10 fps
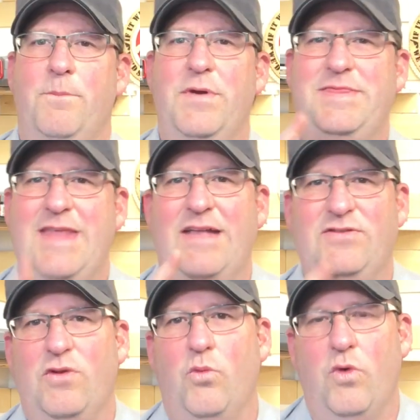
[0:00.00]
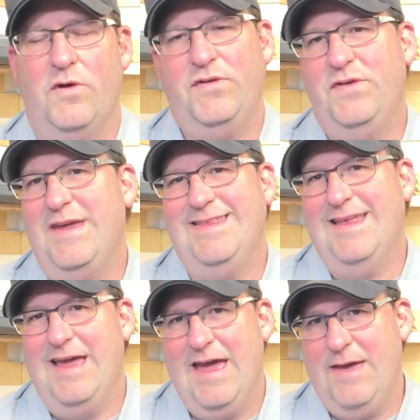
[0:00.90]
But that's the worst thing
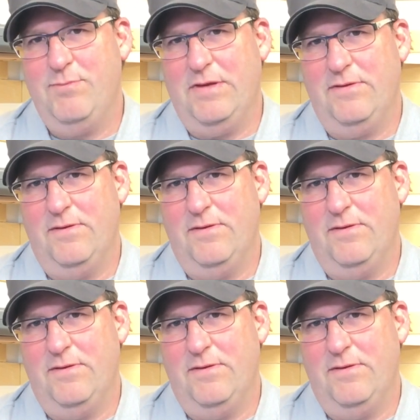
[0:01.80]
that happened.